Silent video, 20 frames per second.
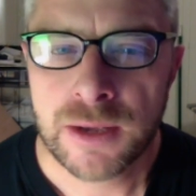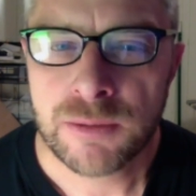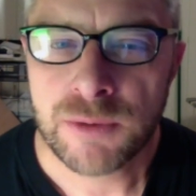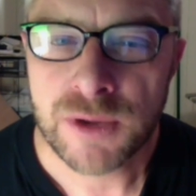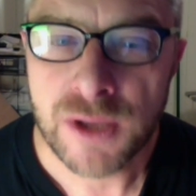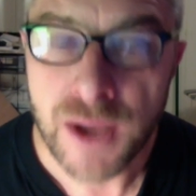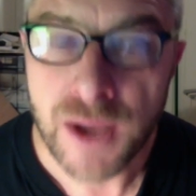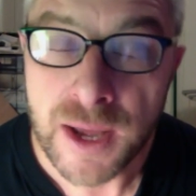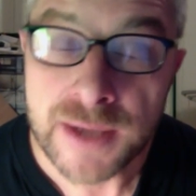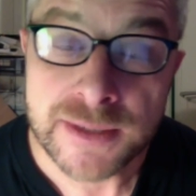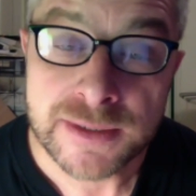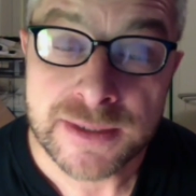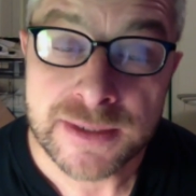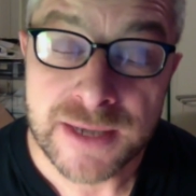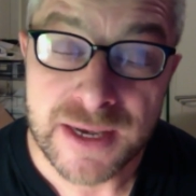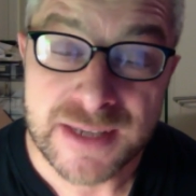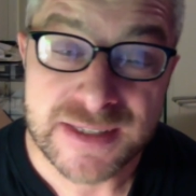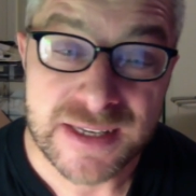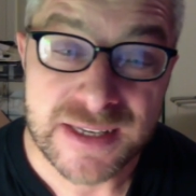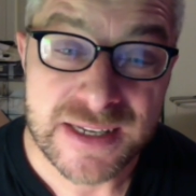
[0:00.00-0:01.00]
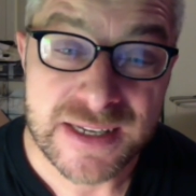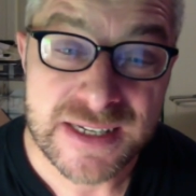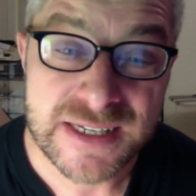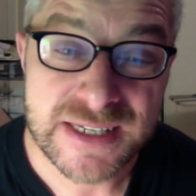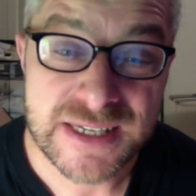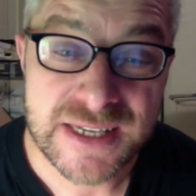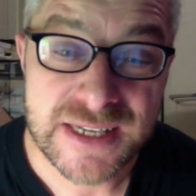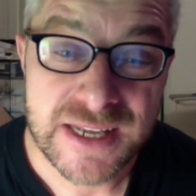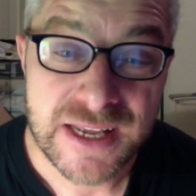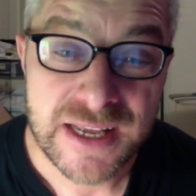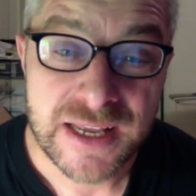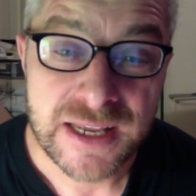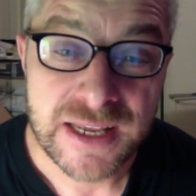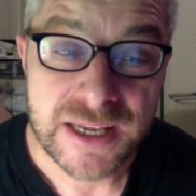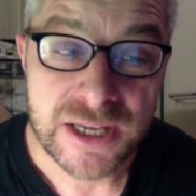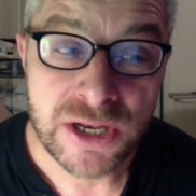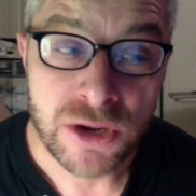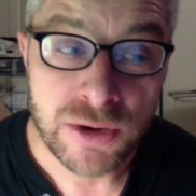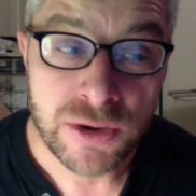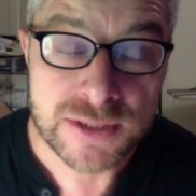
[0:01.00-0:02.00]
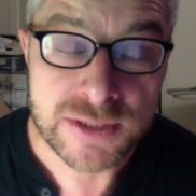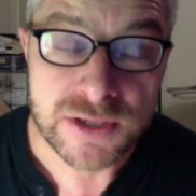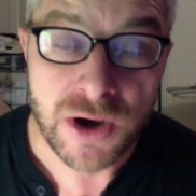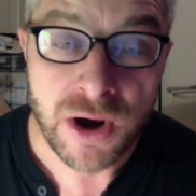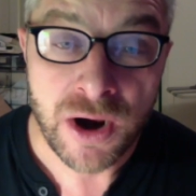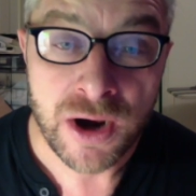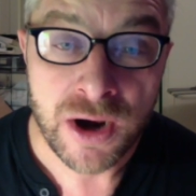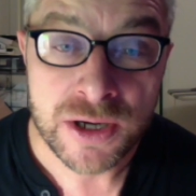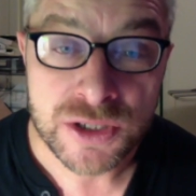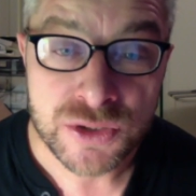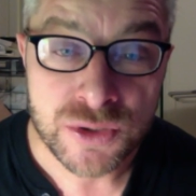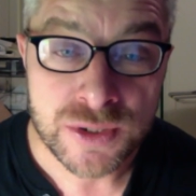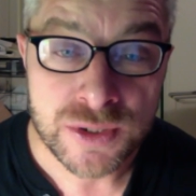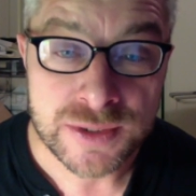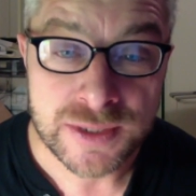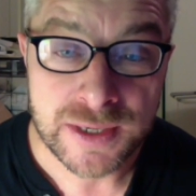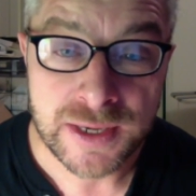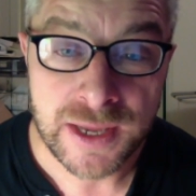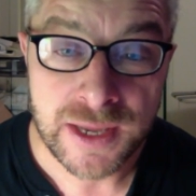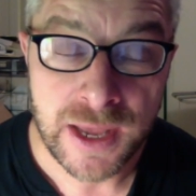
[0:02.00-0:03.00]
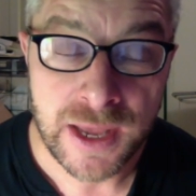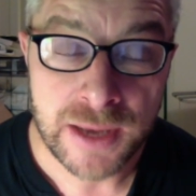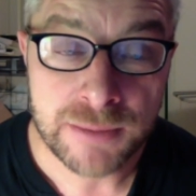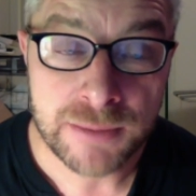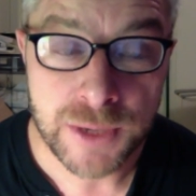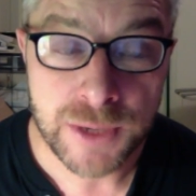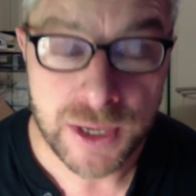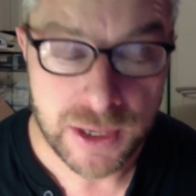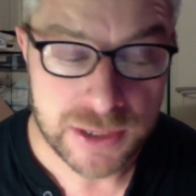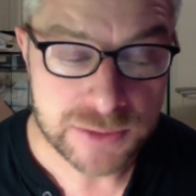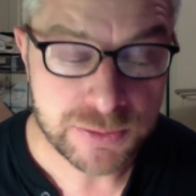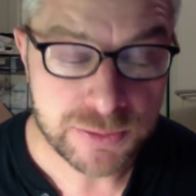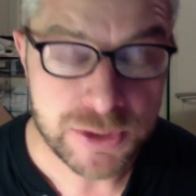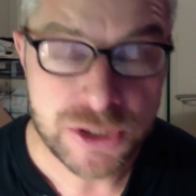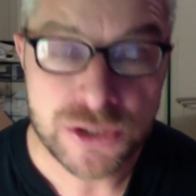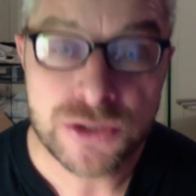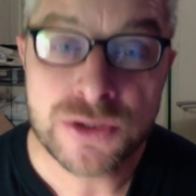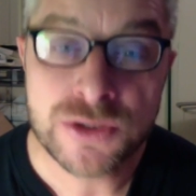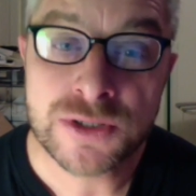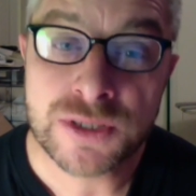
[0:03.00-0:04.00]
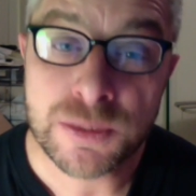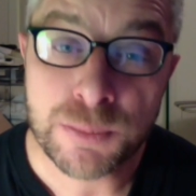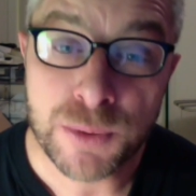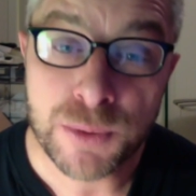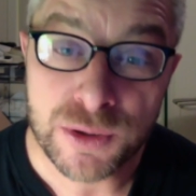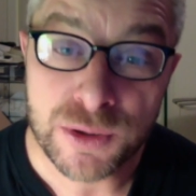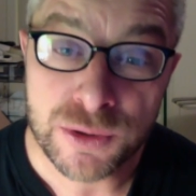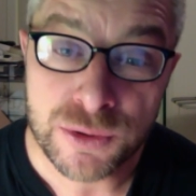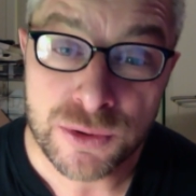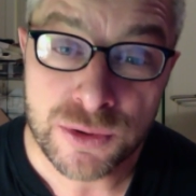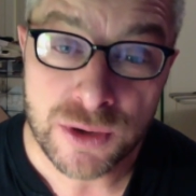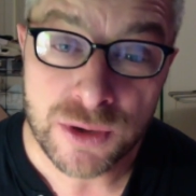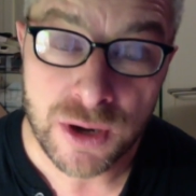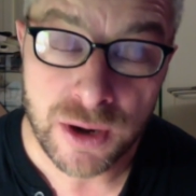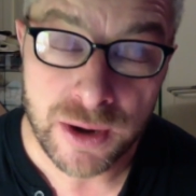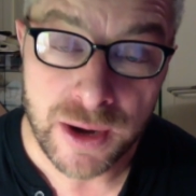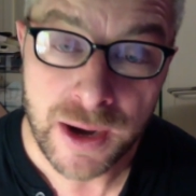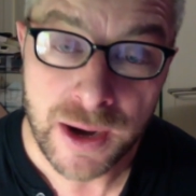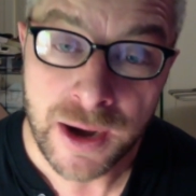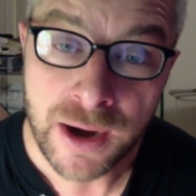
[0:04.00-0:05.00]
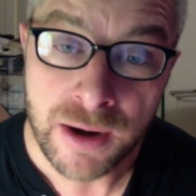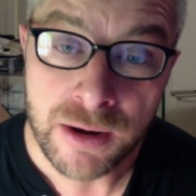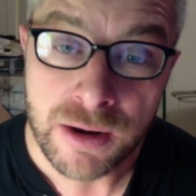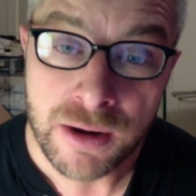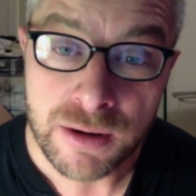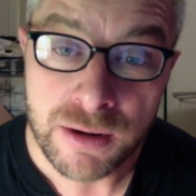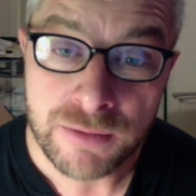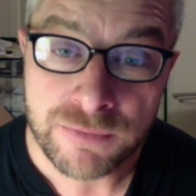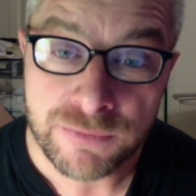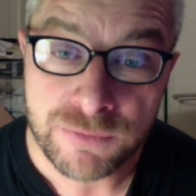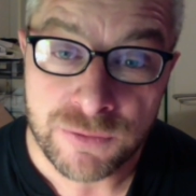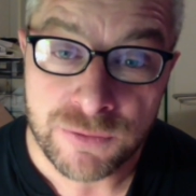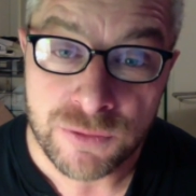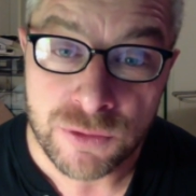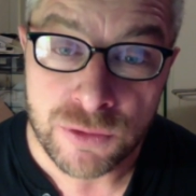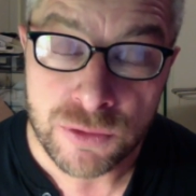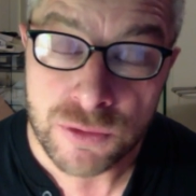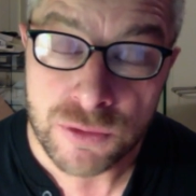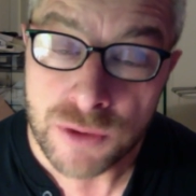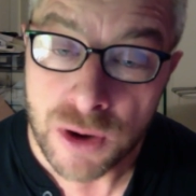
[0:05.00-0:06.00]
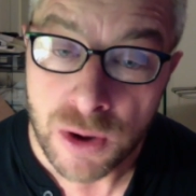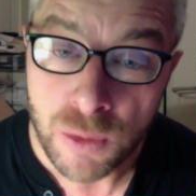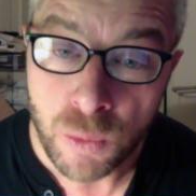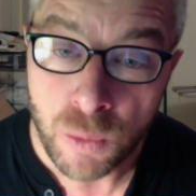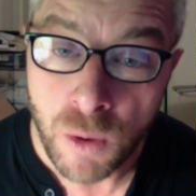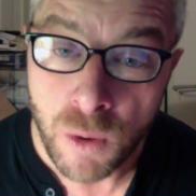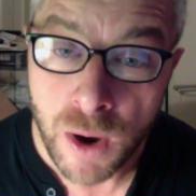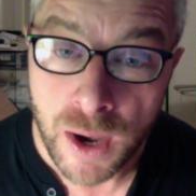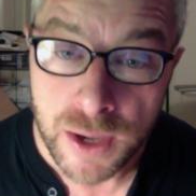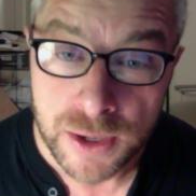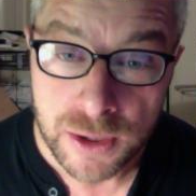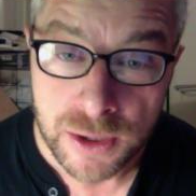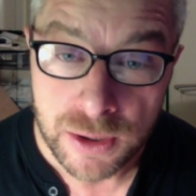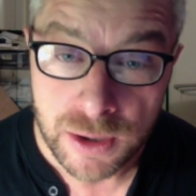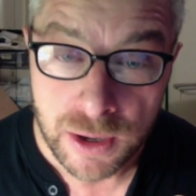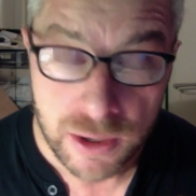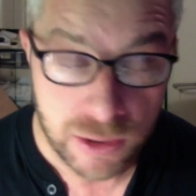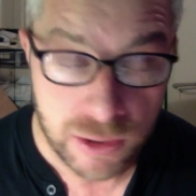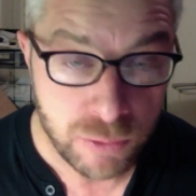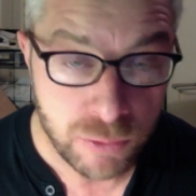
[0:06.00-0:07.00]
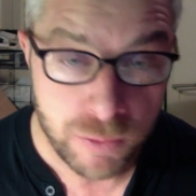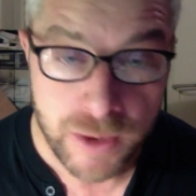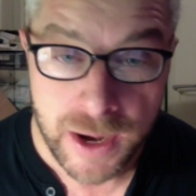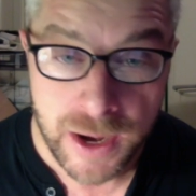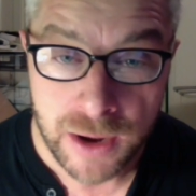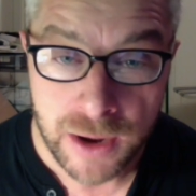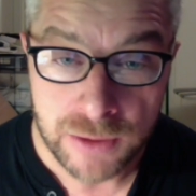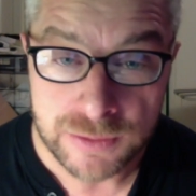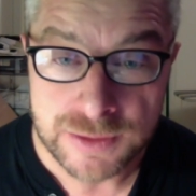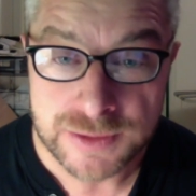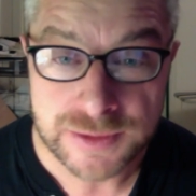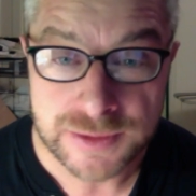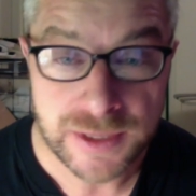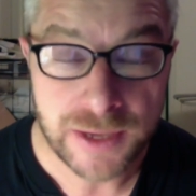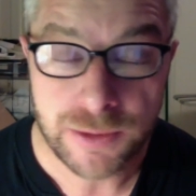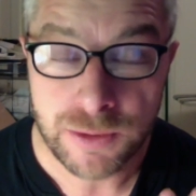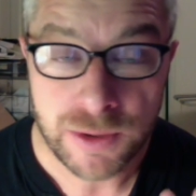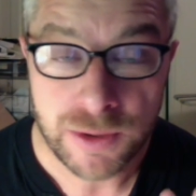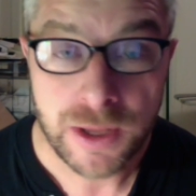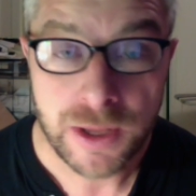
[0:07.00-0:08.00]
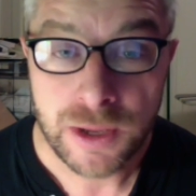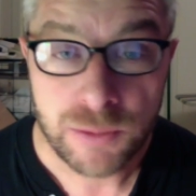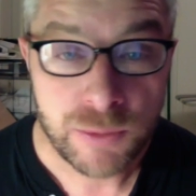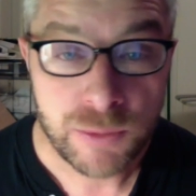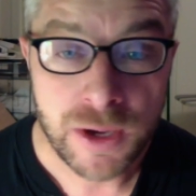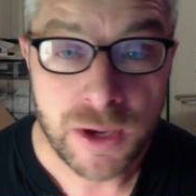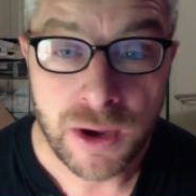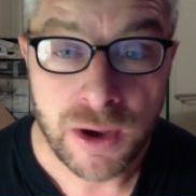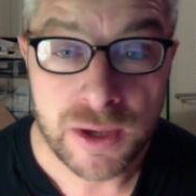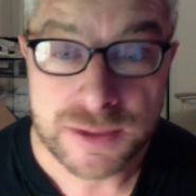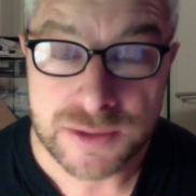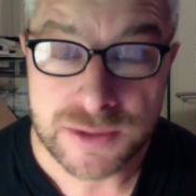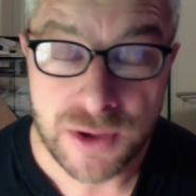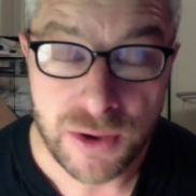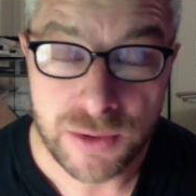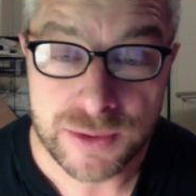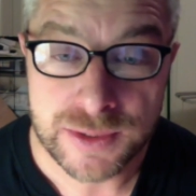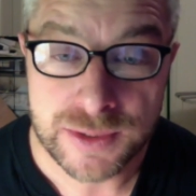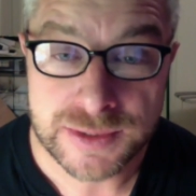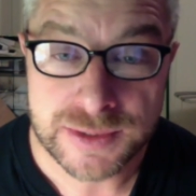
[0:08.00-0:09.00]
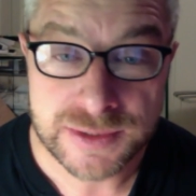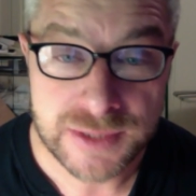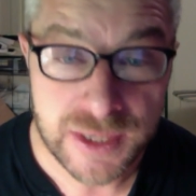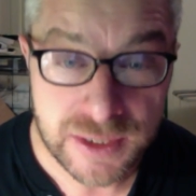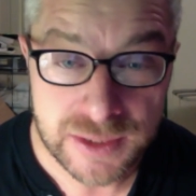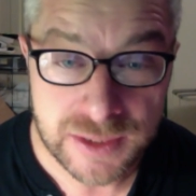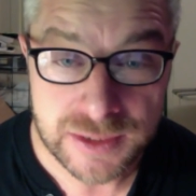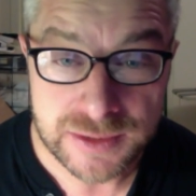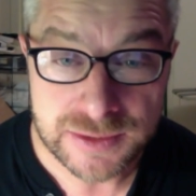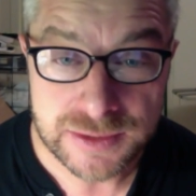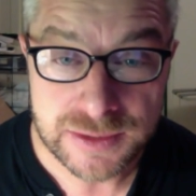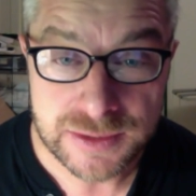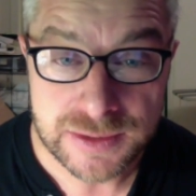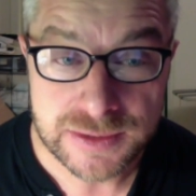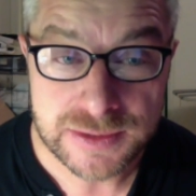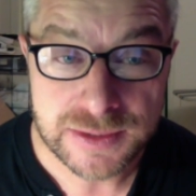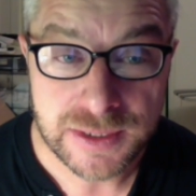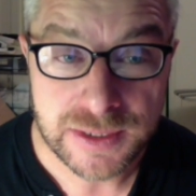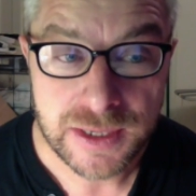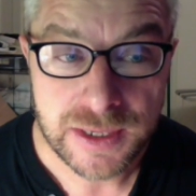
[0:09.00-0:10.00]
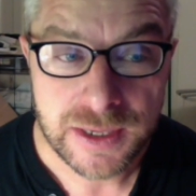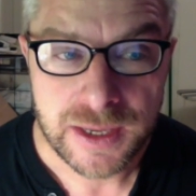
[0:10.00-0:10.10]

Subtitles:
Well, God doesn't. You know, it's our choice again, because we choose to pollute our air, our food, our water, our grounds, that we cause all these sicknesses.